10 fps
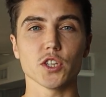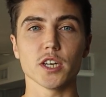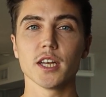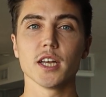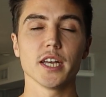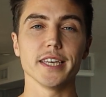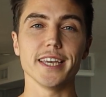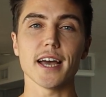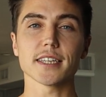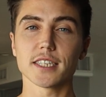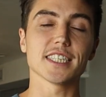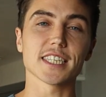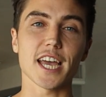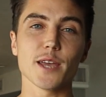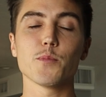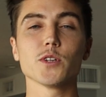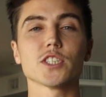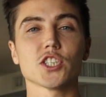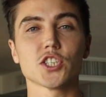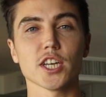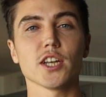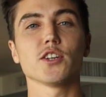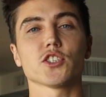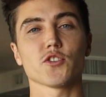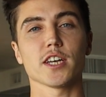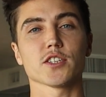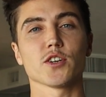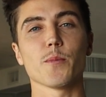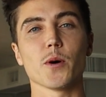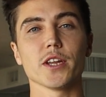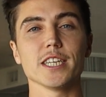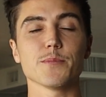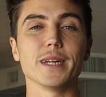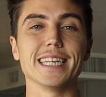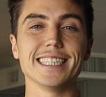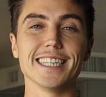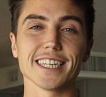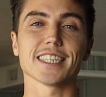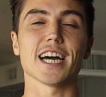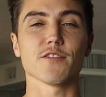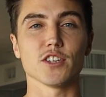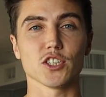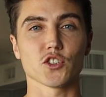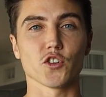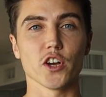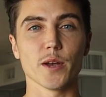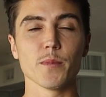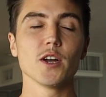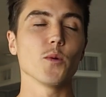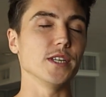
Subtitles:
that yes, skating puts a shitload of stress on our bodies, but it doesn't have to destroy them.